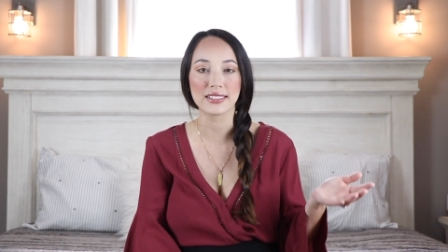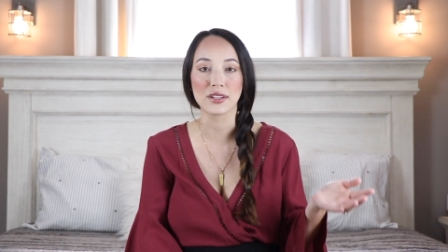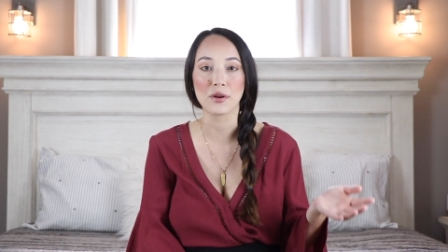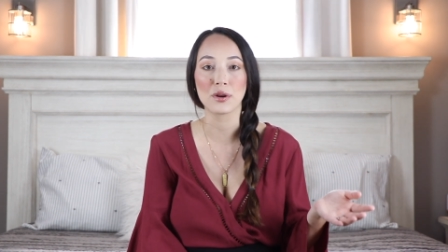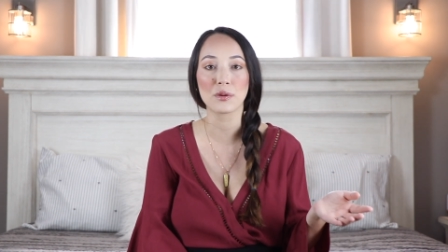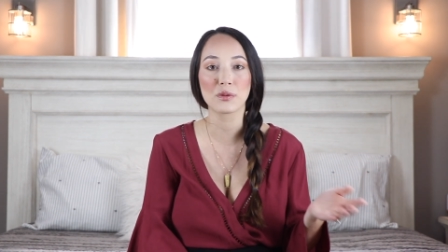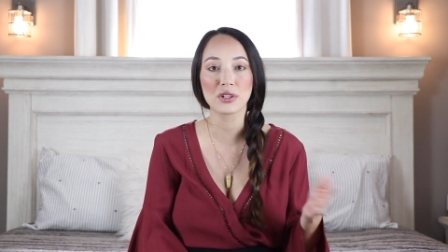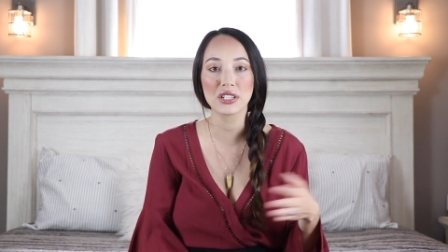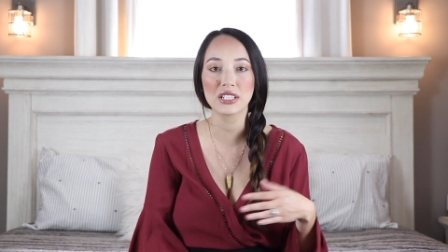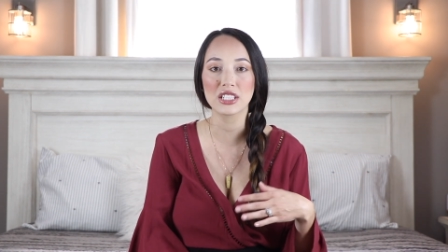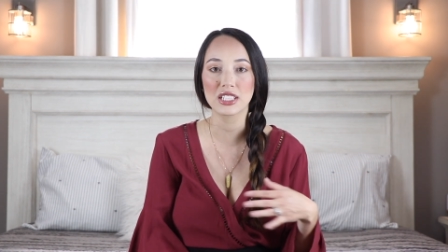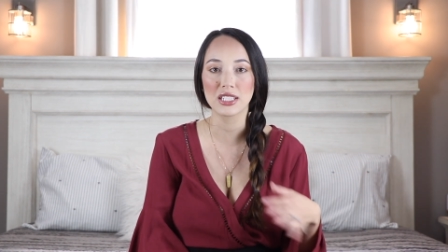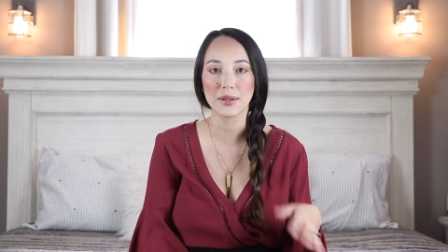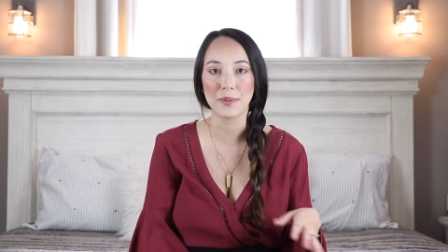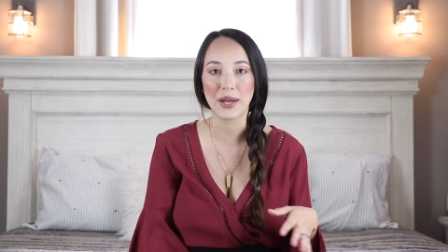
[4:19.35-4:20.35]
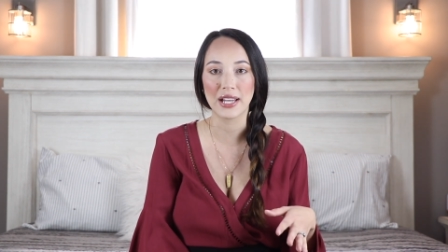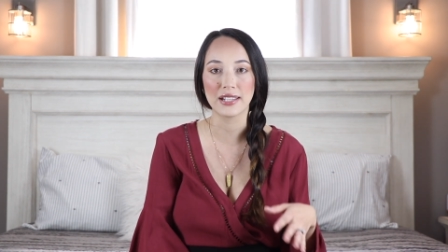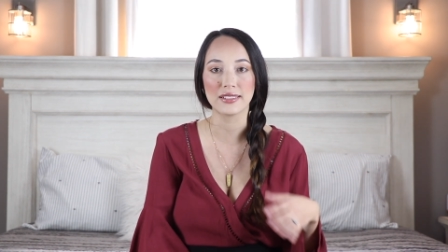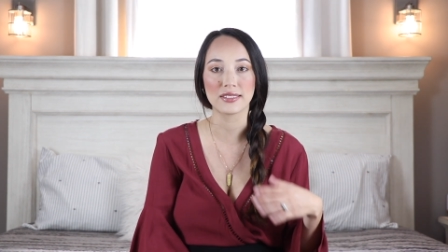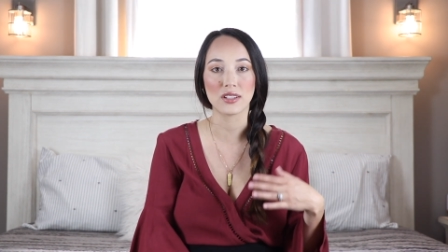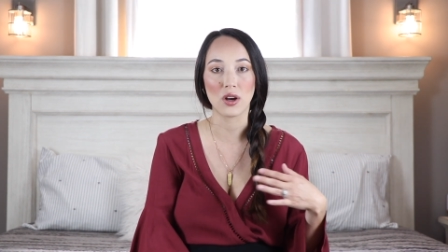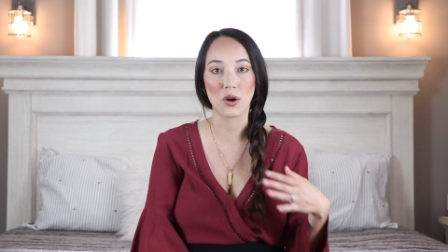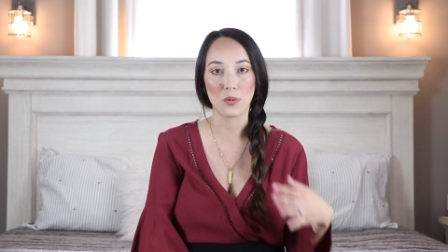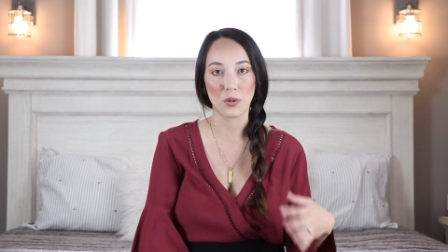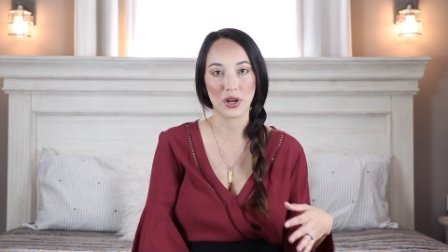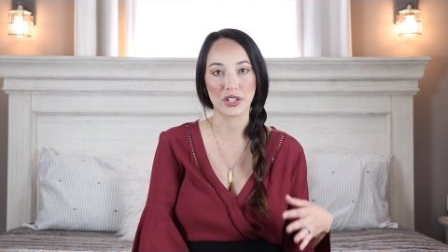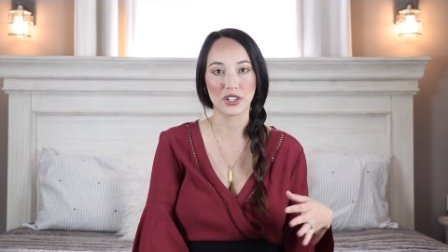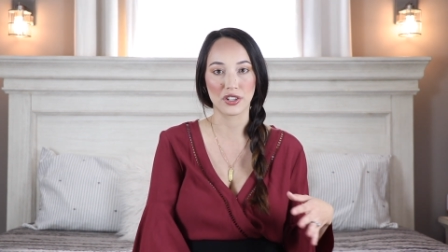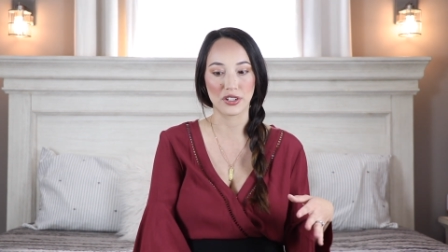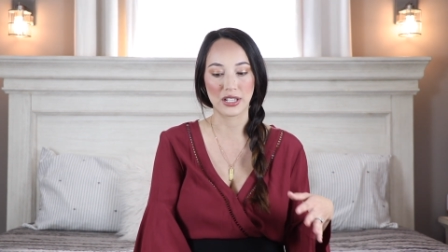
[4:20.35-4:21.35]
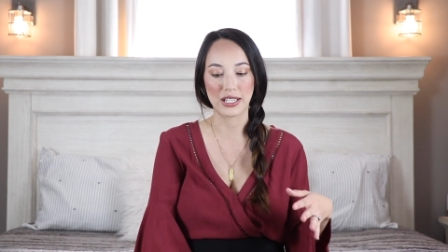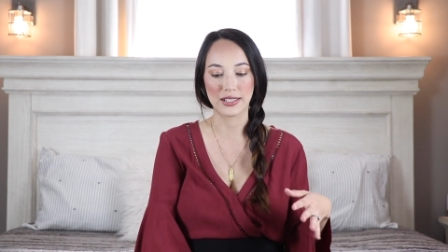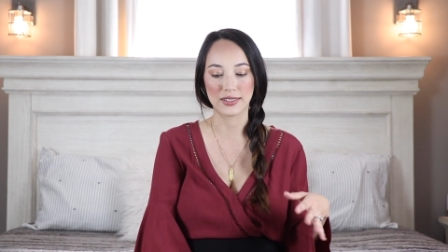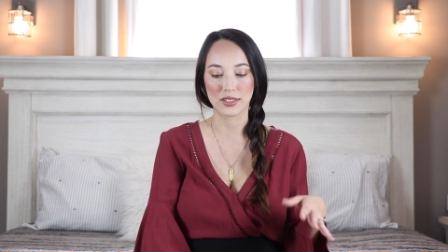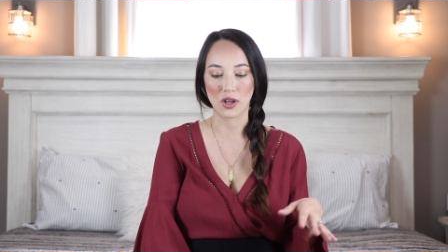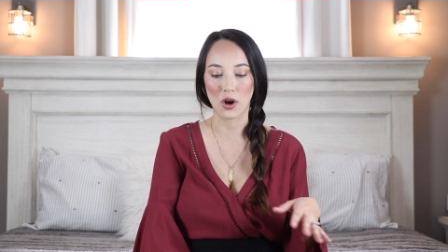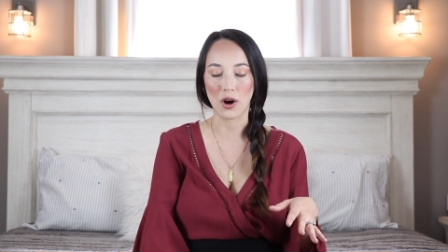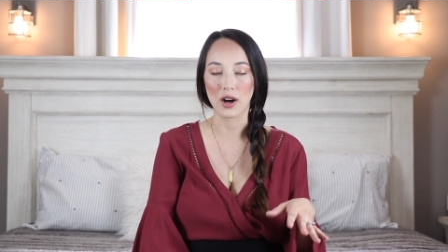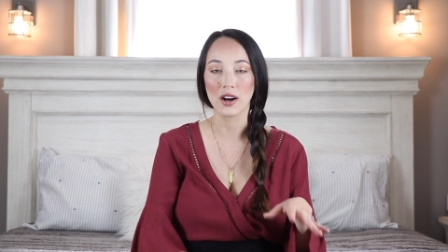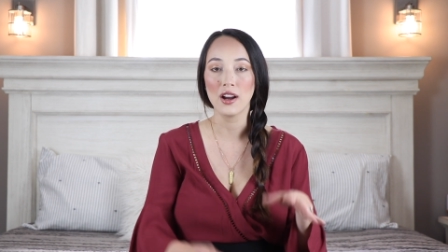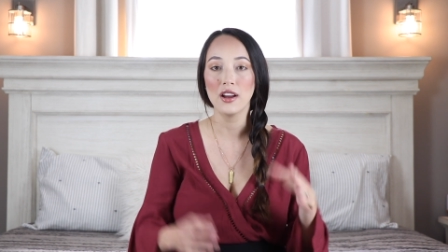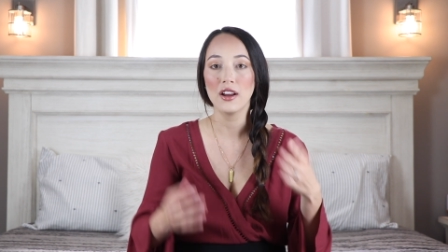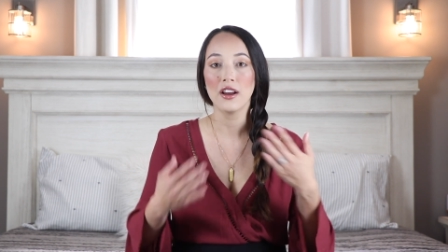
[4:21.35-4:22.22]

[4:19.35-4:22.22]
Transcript: So it really just depends on what your needs are.